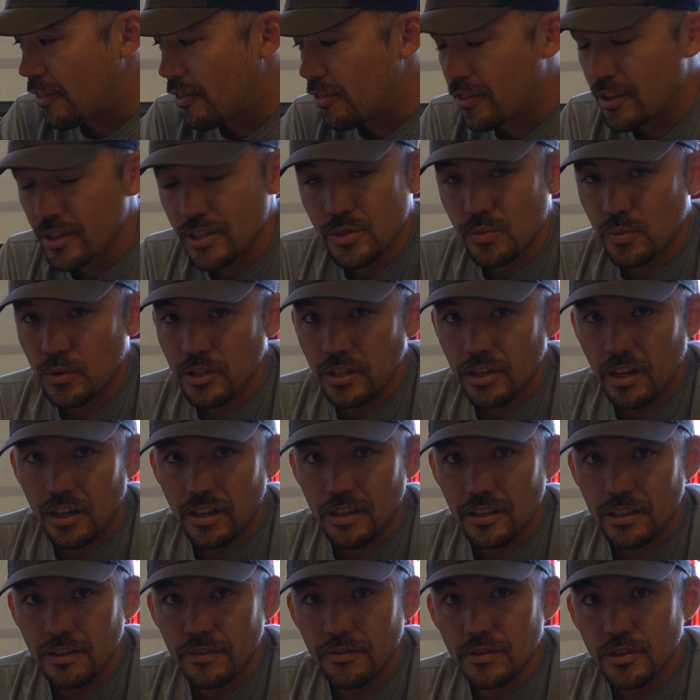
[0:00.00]
this would
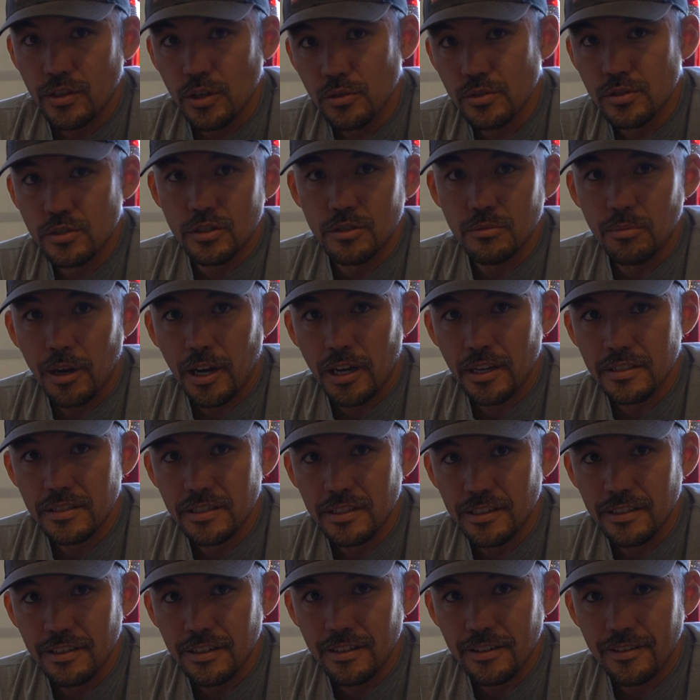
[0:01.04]
not lift those two bikes
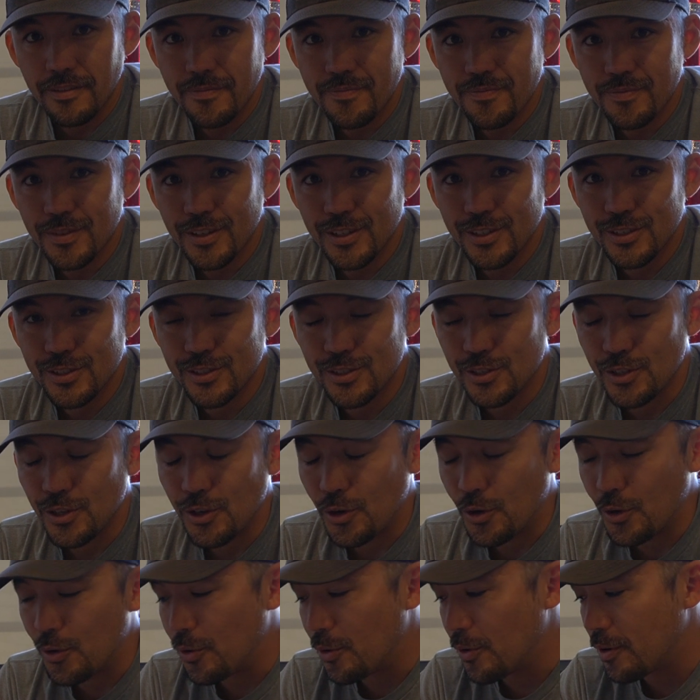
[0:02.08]
either.
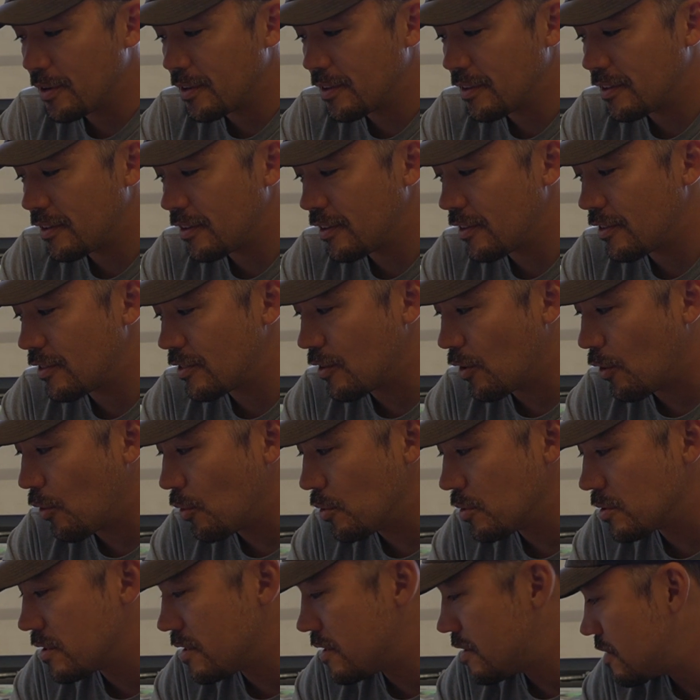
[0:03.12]
So the
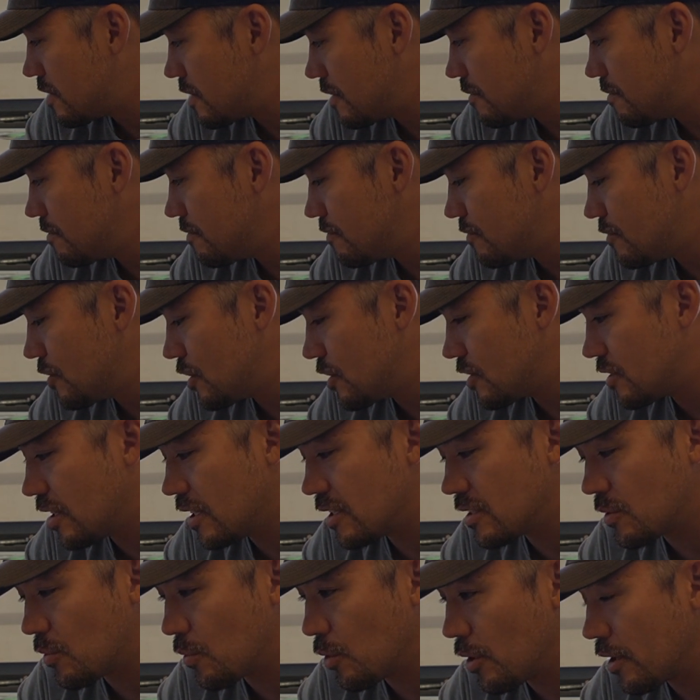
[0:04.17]
whole system just
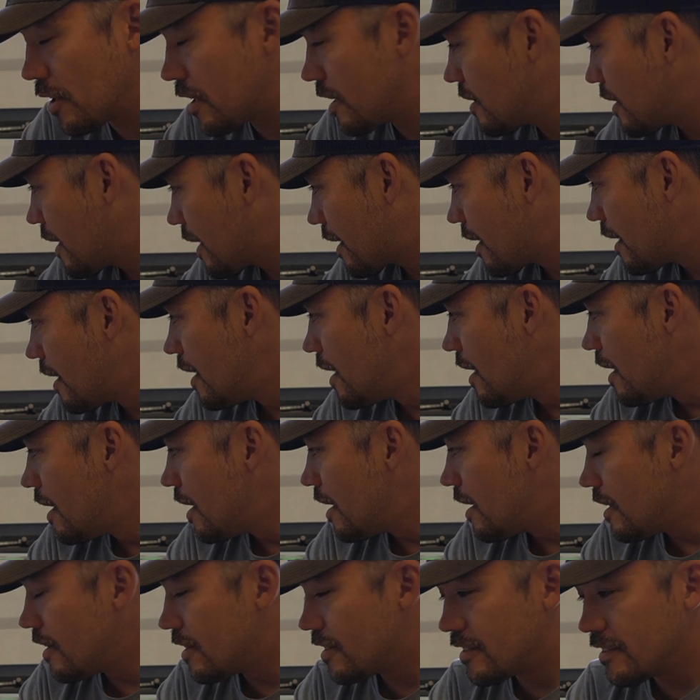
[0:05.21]
doesn't work, and
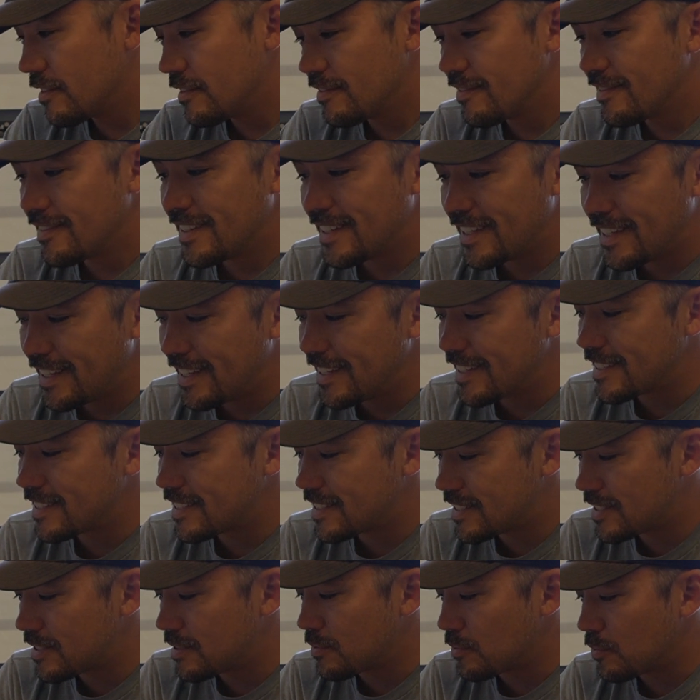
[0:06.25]

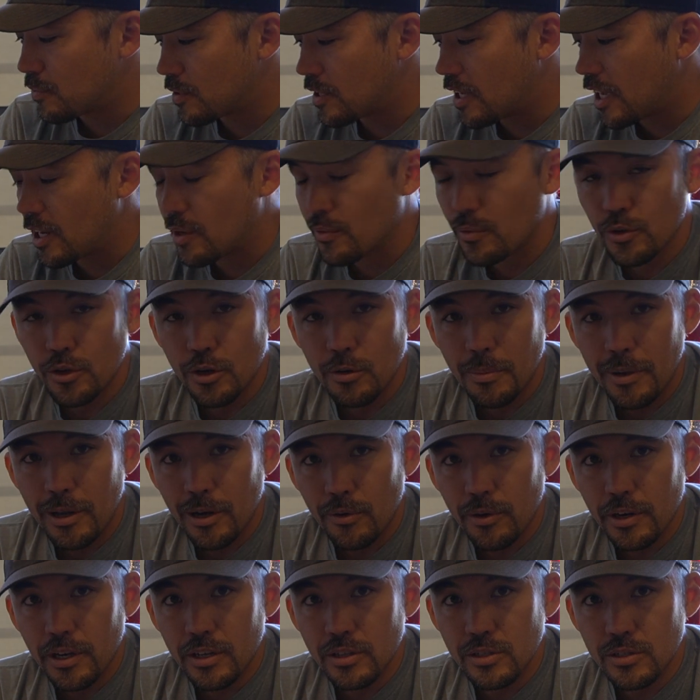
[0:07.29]
it's kind of
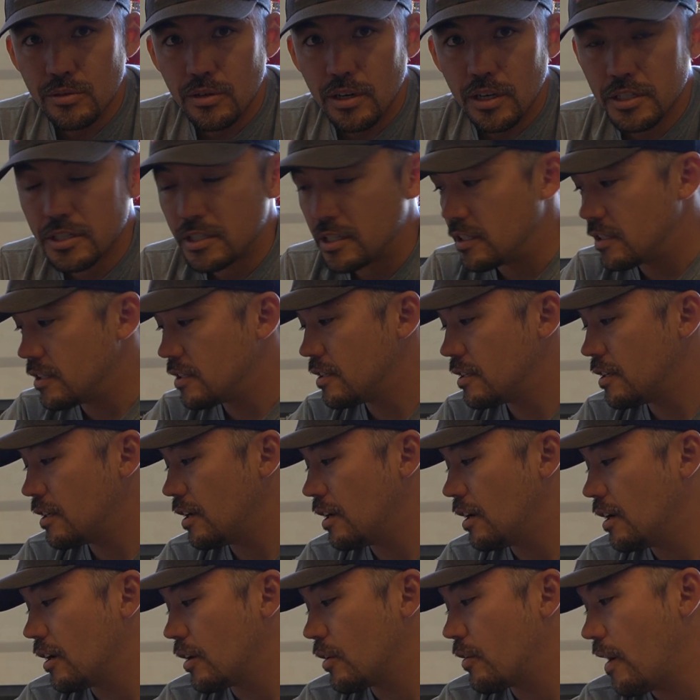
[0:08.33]
rudimentary construction.
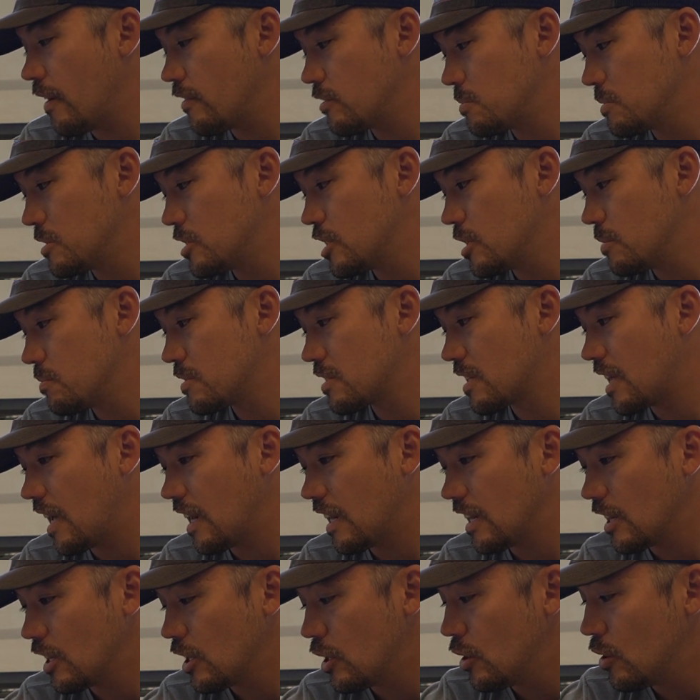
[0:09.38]
Craftsmanship's
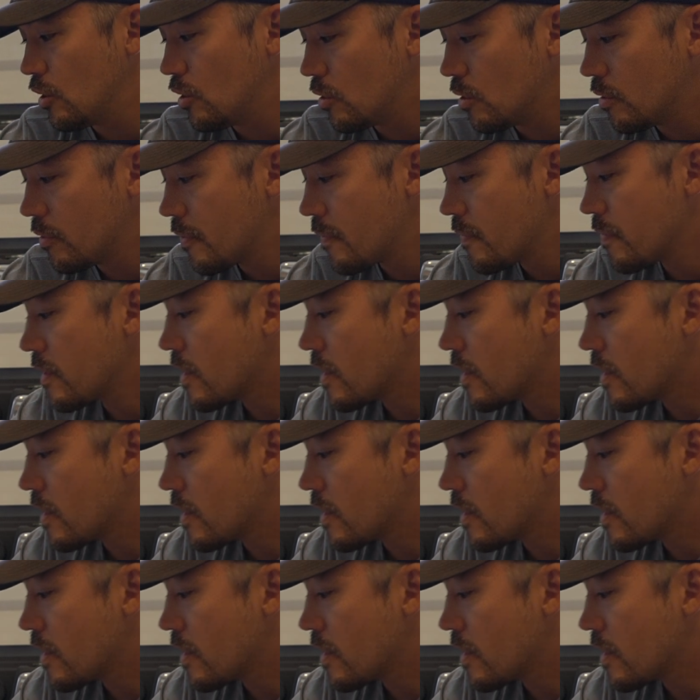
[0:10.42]
kind of low.